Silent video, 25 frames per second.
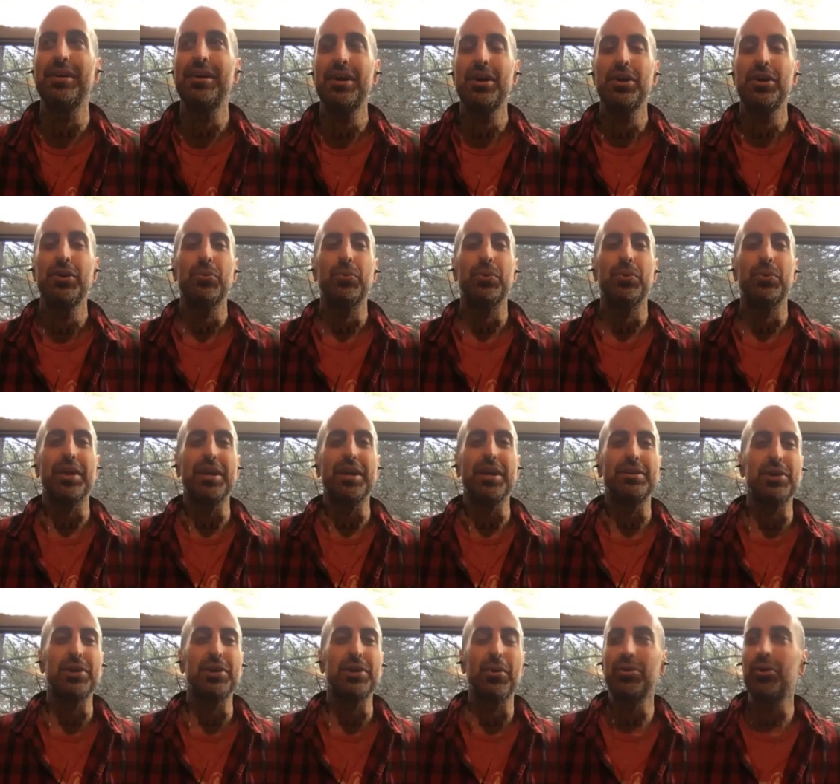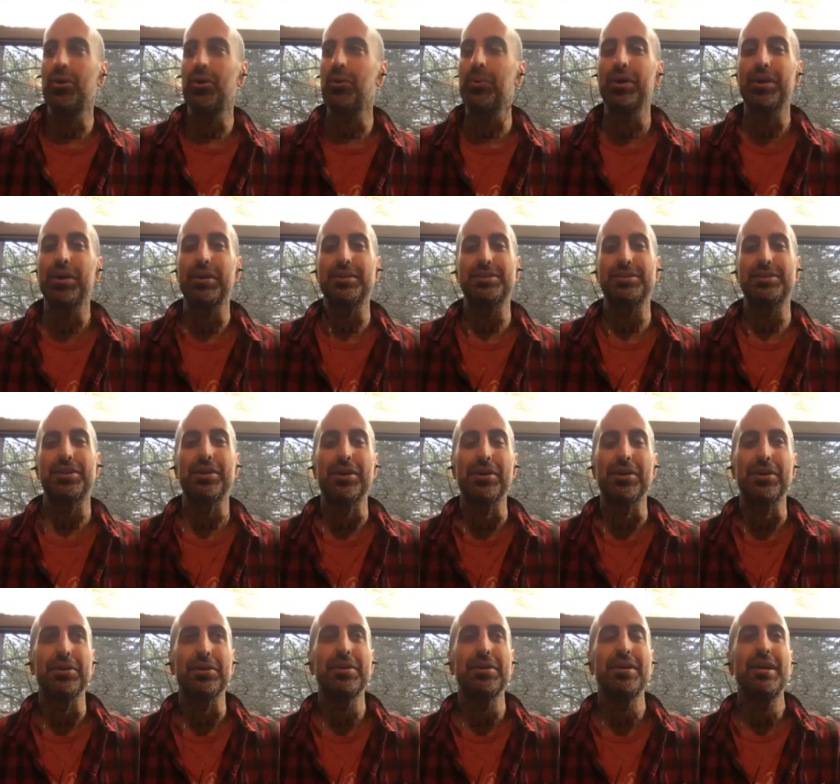where they don't know where to
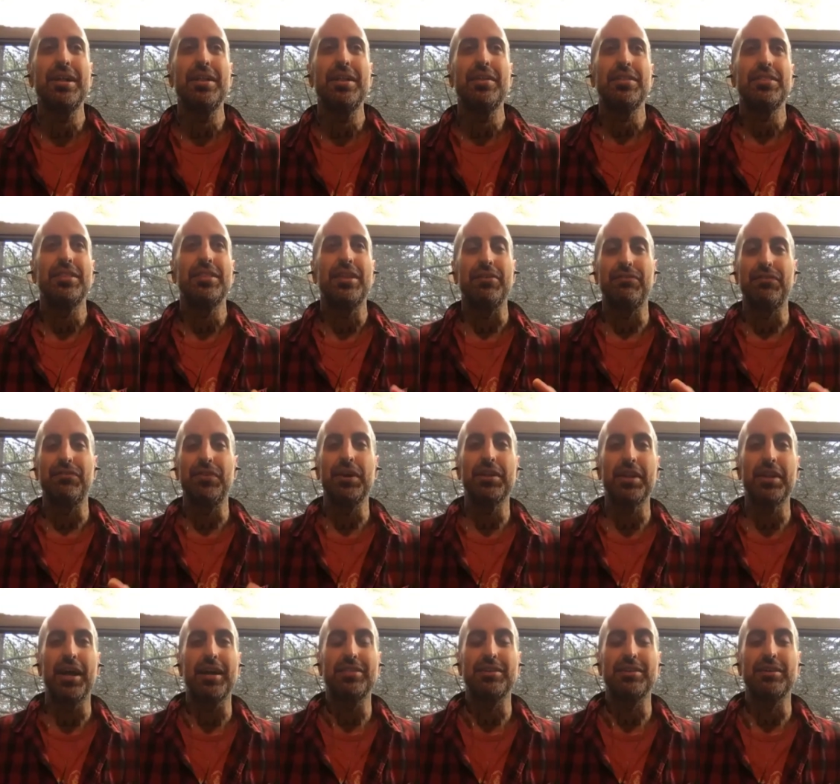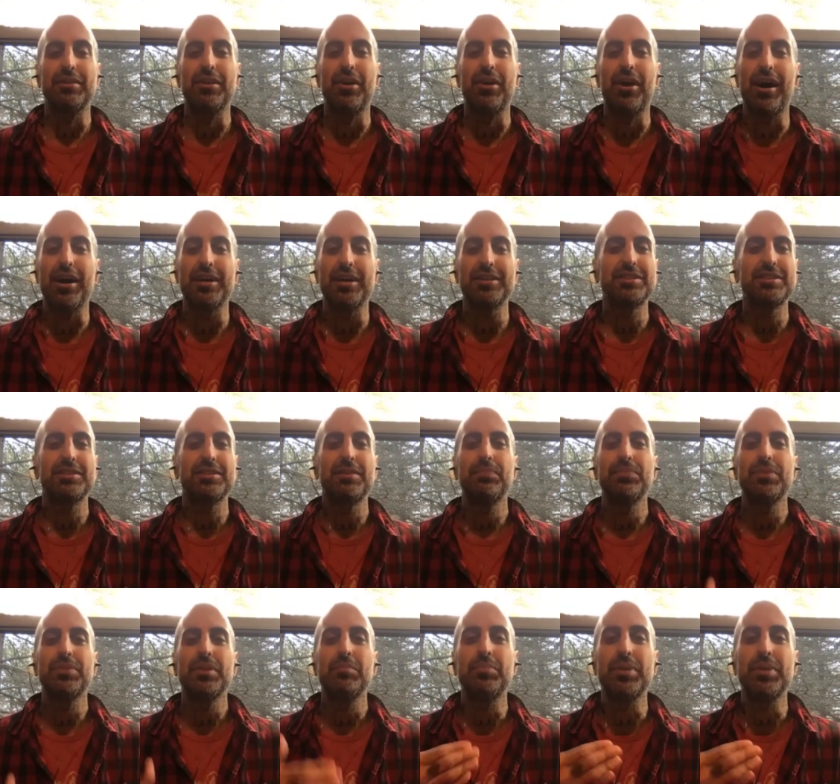turn, they feel like they're lost,
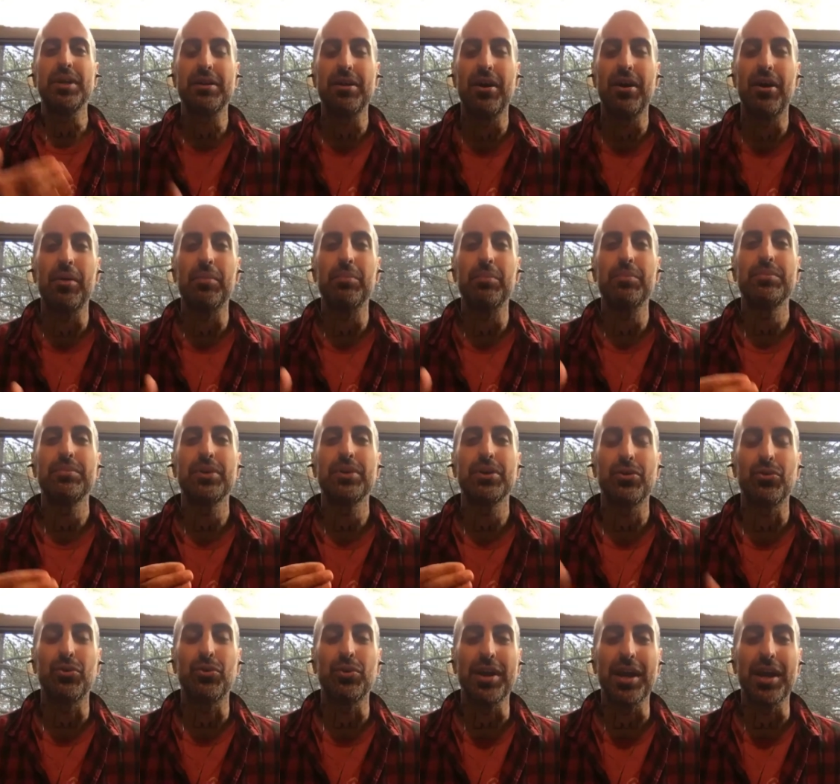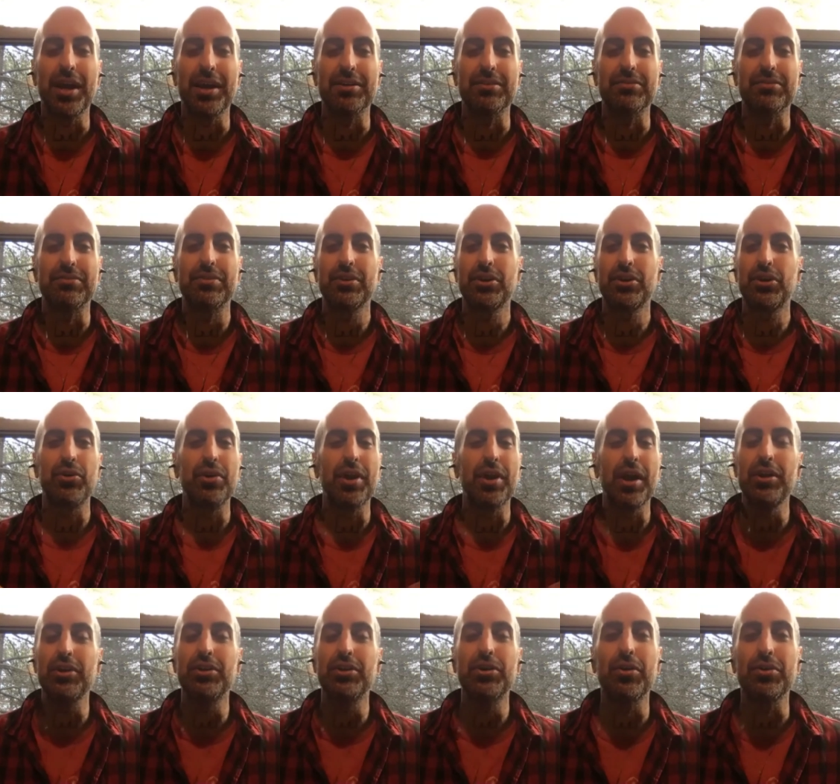become creative. Create
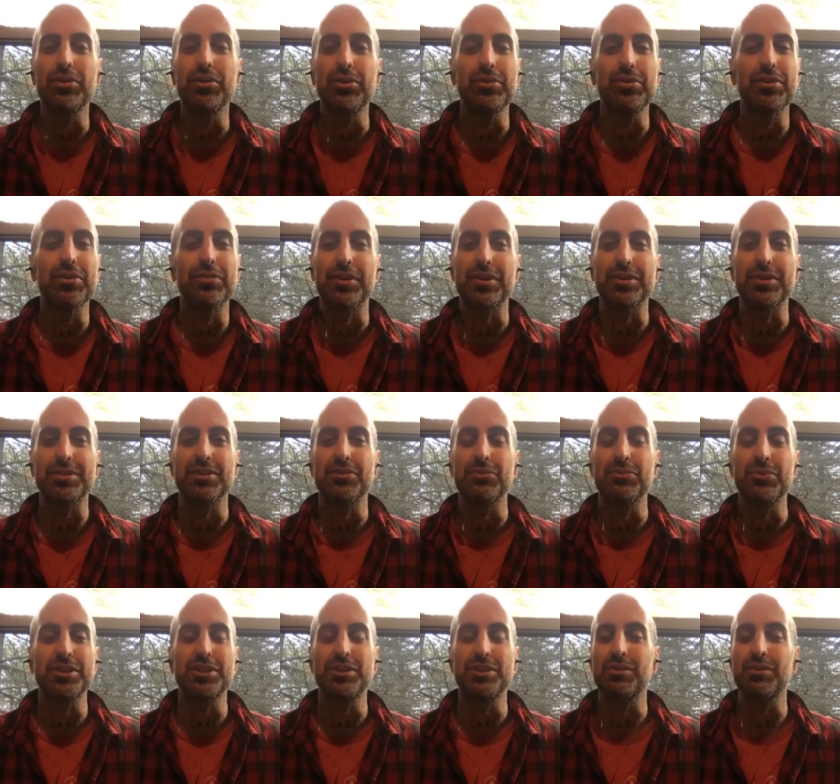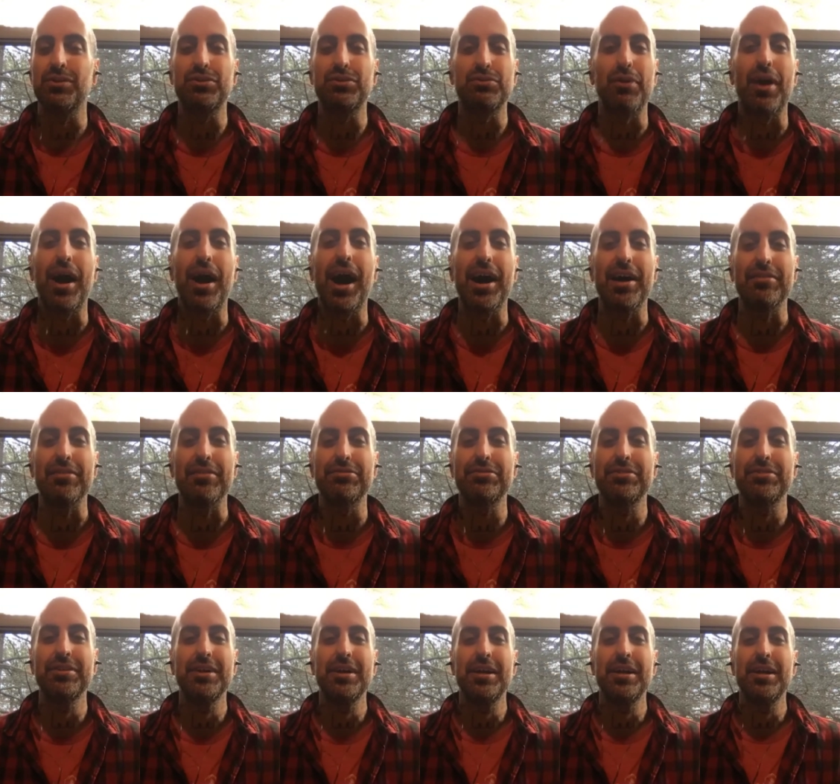your own universe in which you thrive,
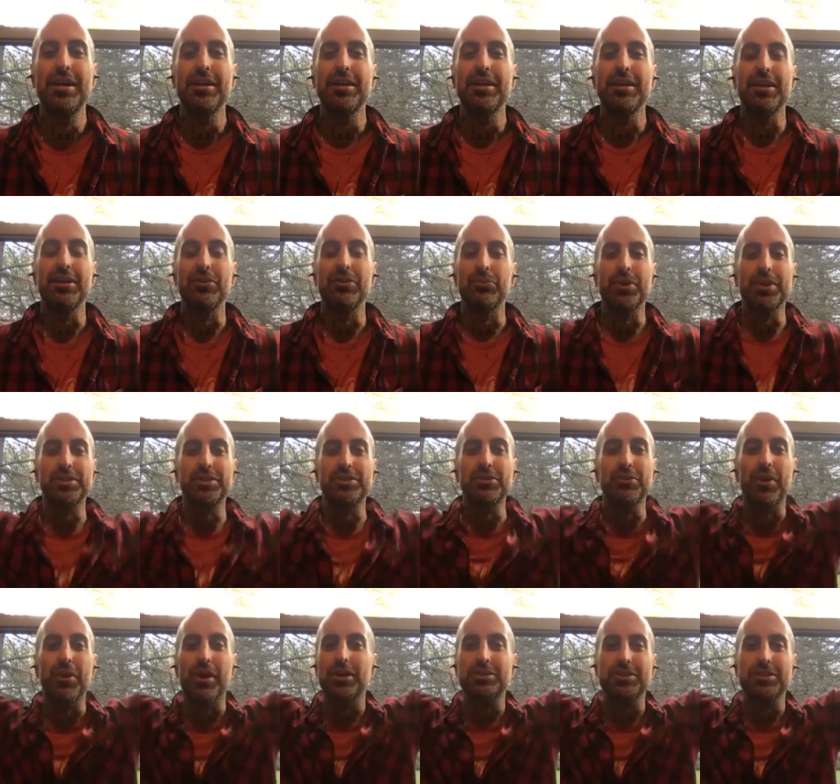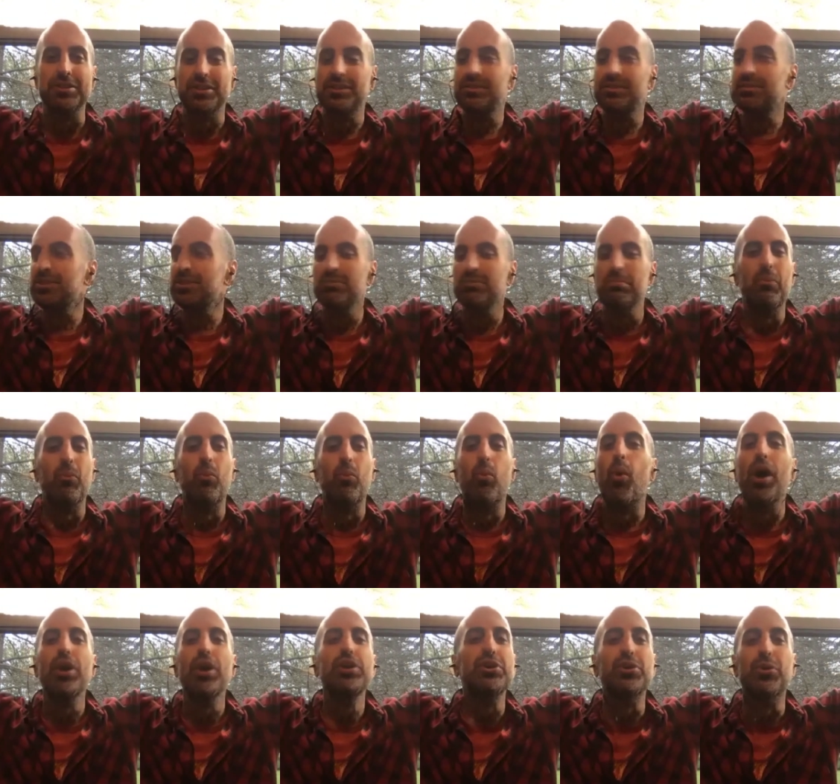in which you are just
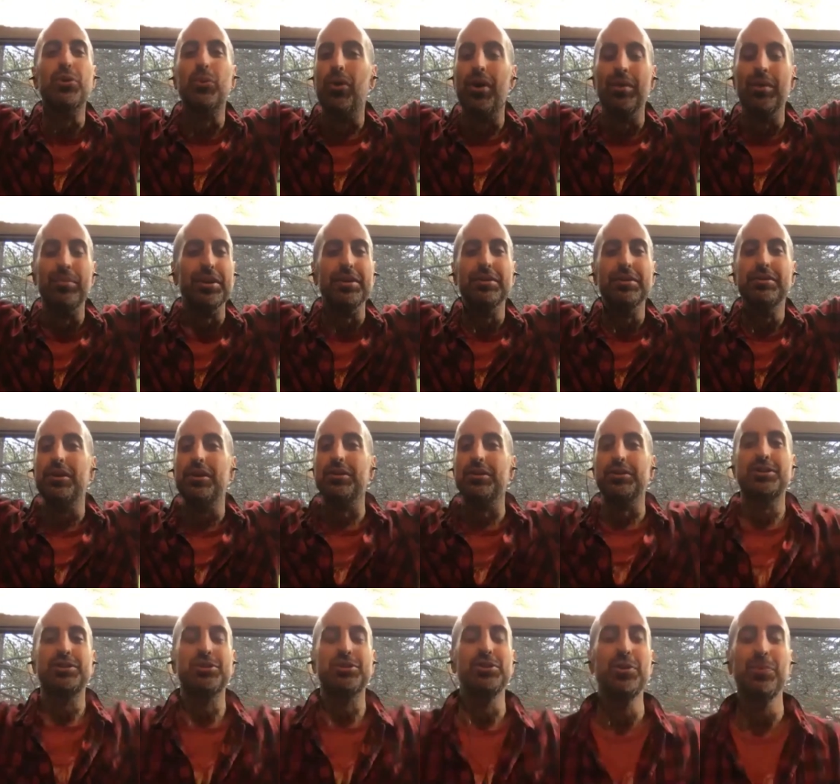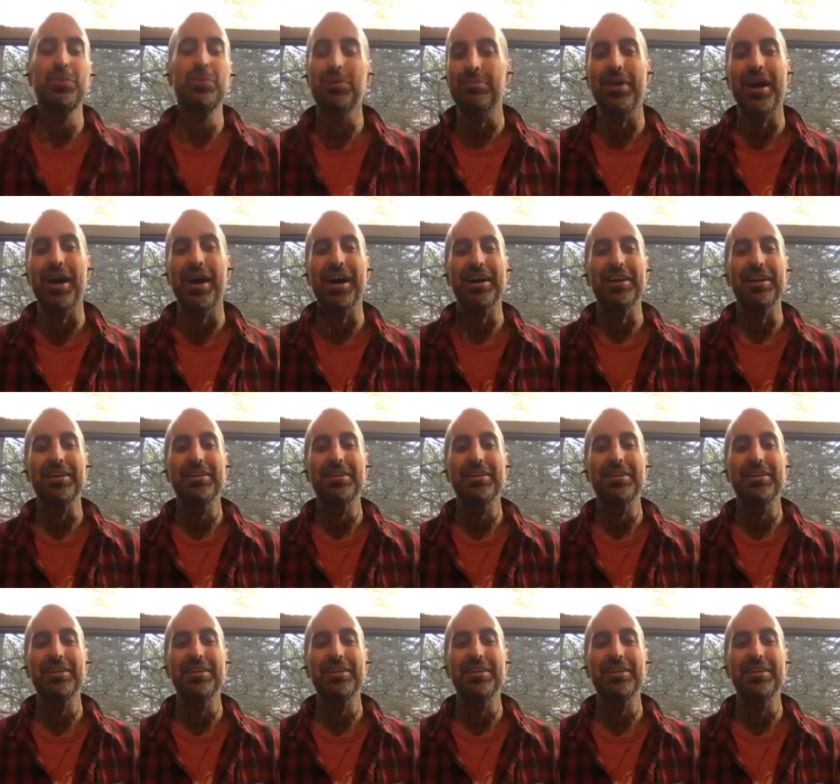Wonder Woman or Superman,